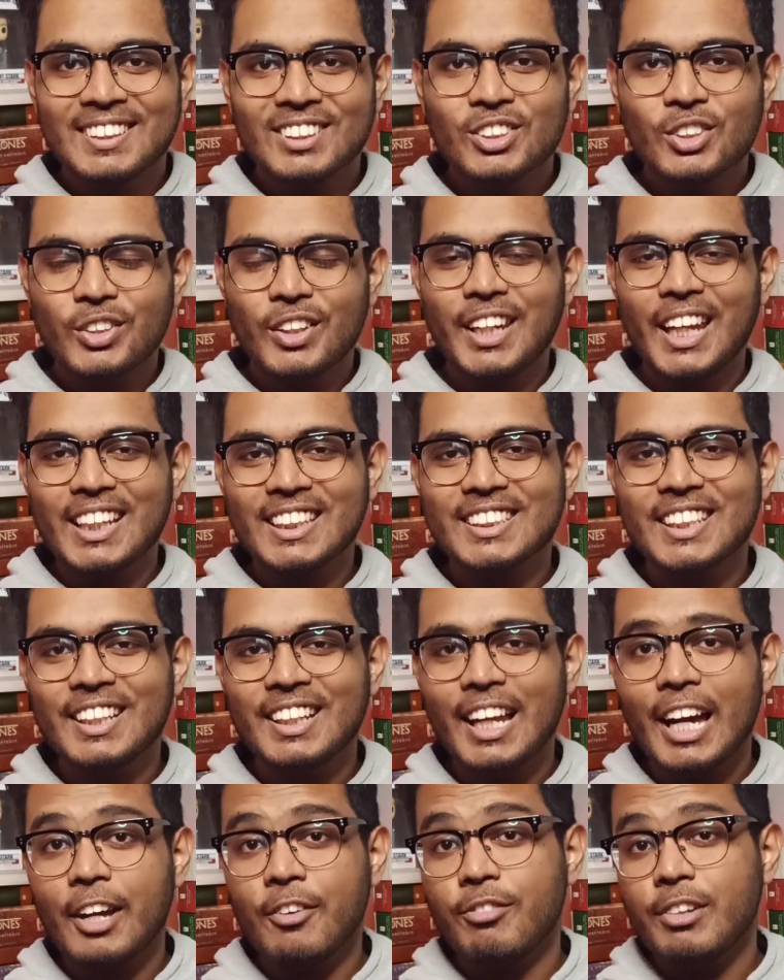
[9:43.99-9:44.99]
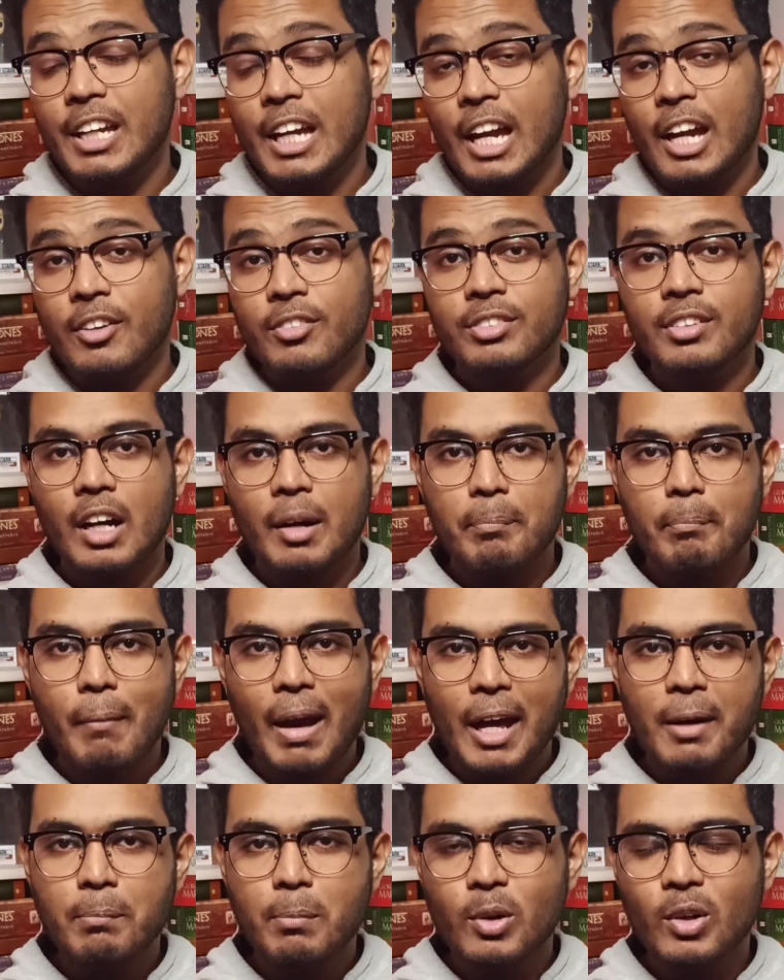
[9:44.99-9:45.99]
So the next in line we have
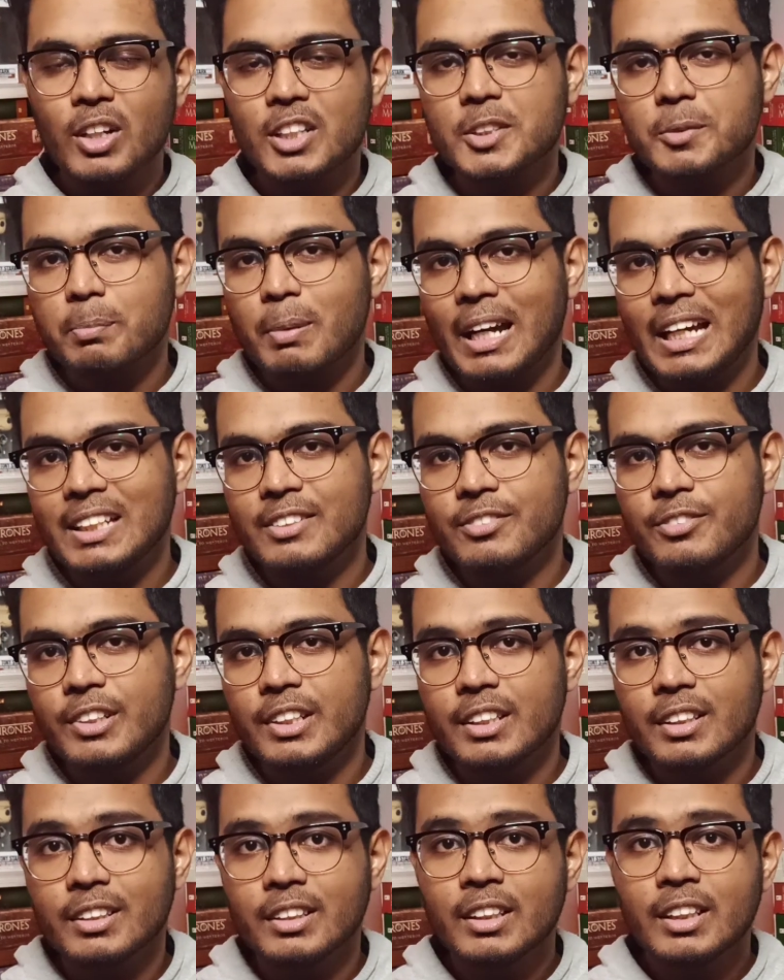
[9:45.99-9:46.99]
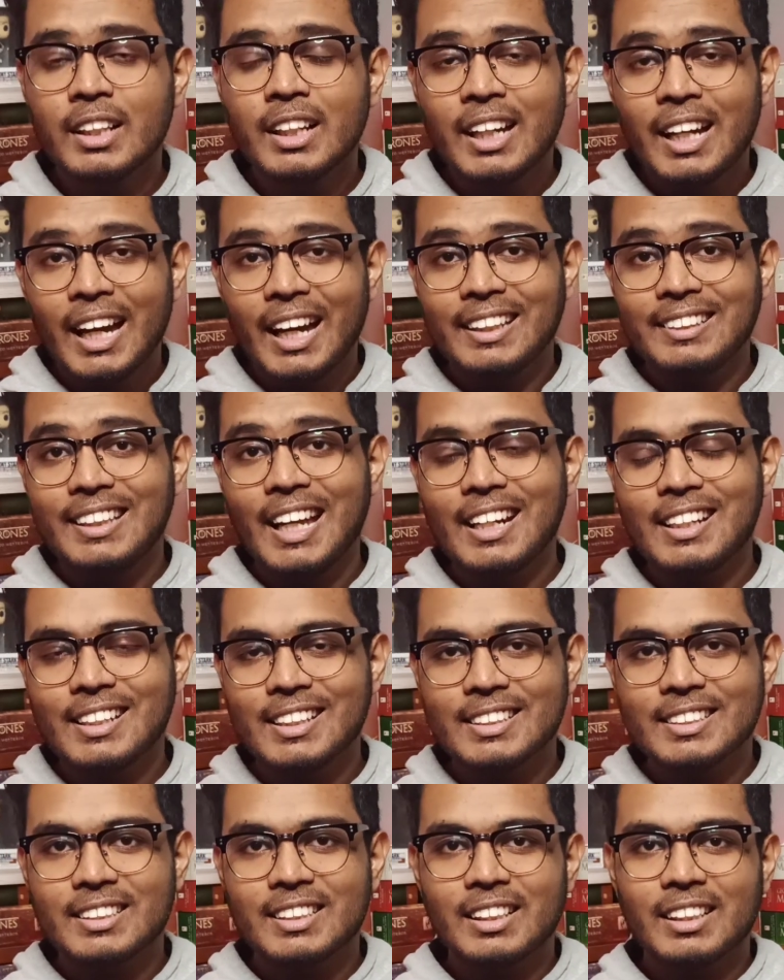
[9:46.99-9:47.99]
Man Booker's Prize winner, and that
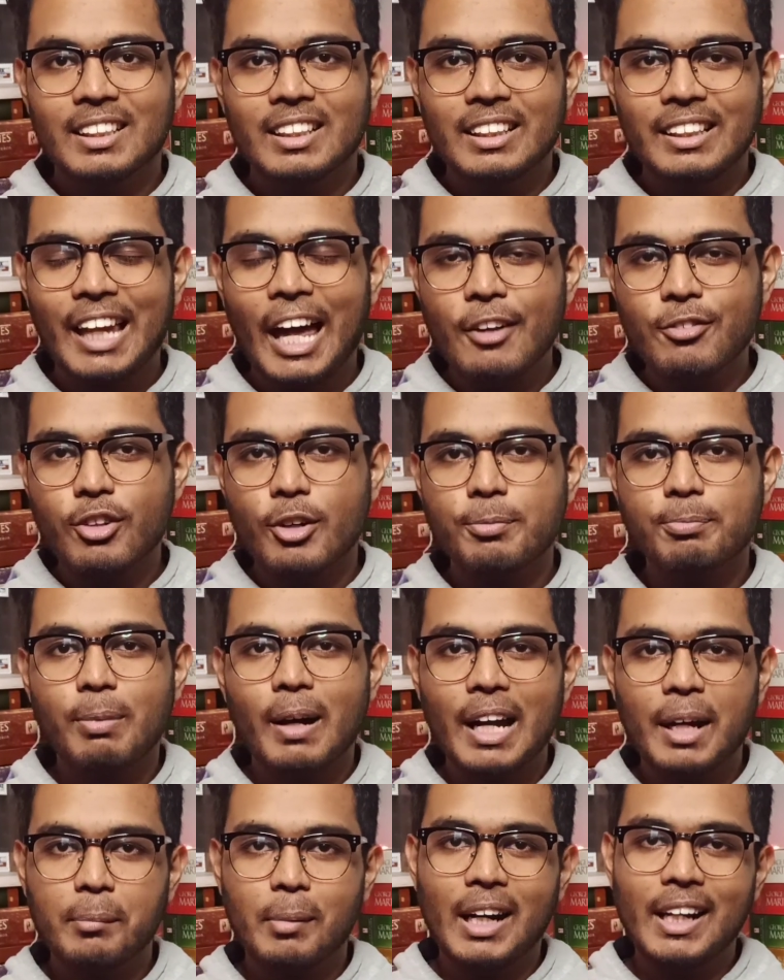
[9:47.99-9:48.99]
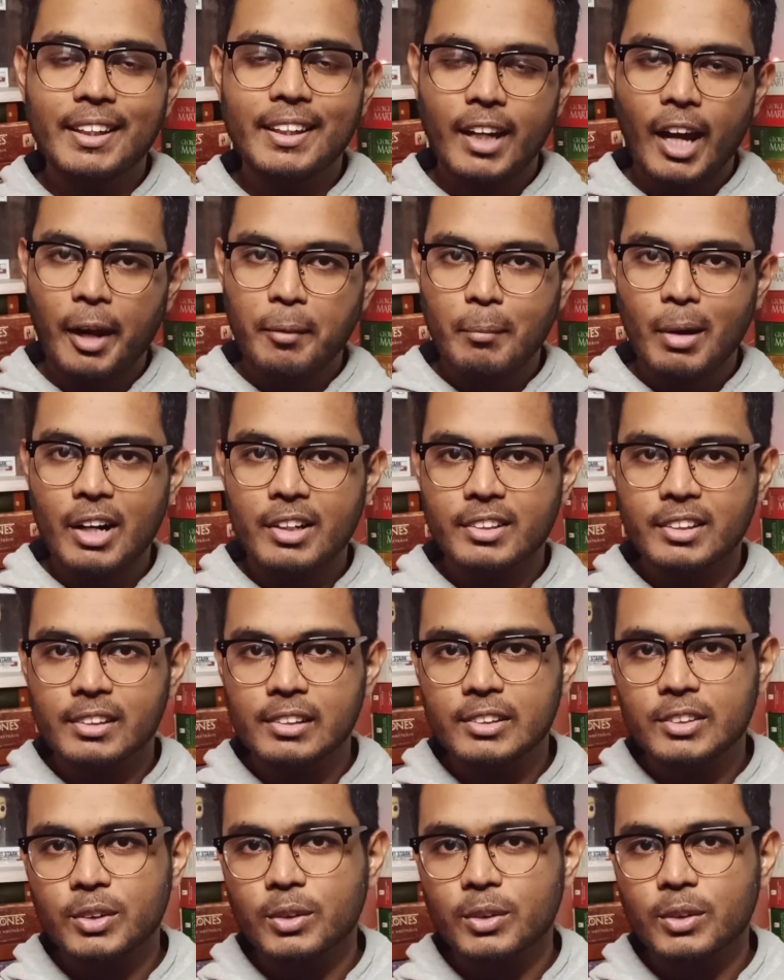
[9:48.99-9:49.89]
is Life of Pi by Ian Martel.